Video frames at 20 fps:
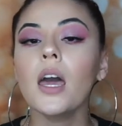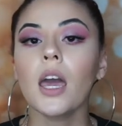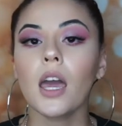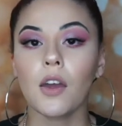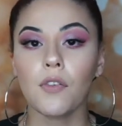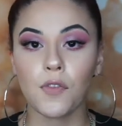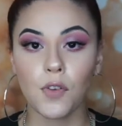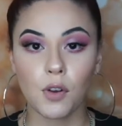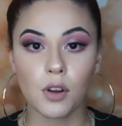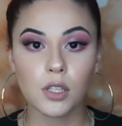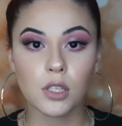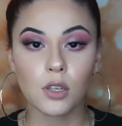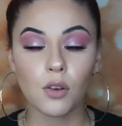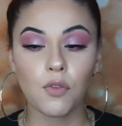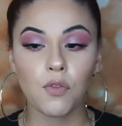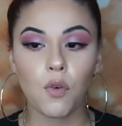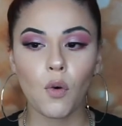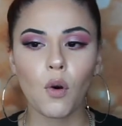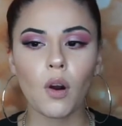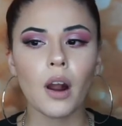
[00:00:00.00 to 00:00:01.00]
If you're in
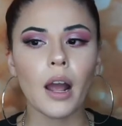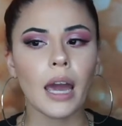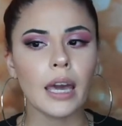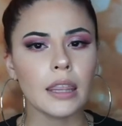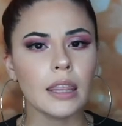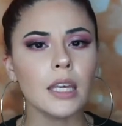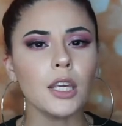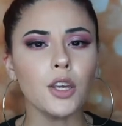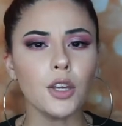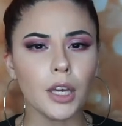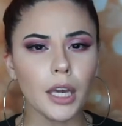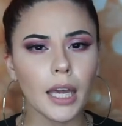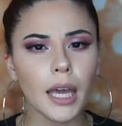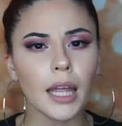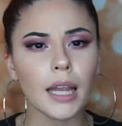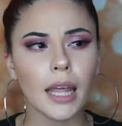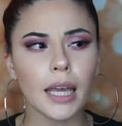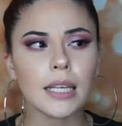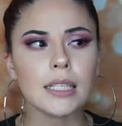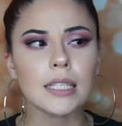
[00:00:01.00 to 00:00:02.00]
Sephora, I think you could
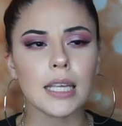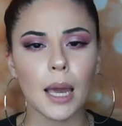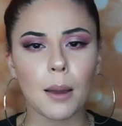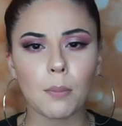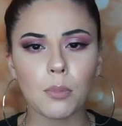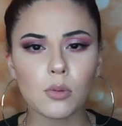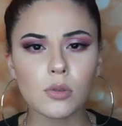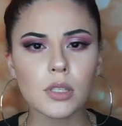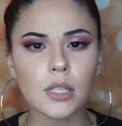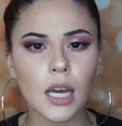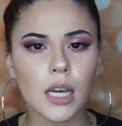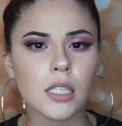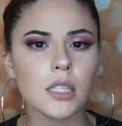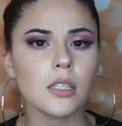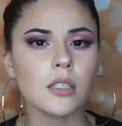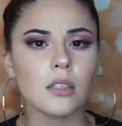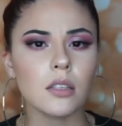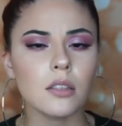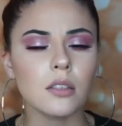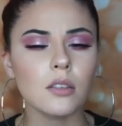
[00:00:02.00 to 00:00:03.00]
get like sample
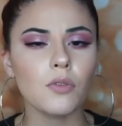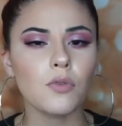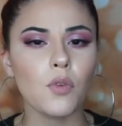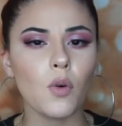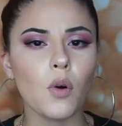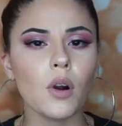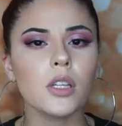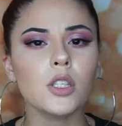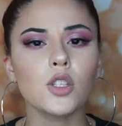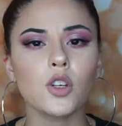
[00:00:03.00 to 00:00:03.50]
sizes in Sephora.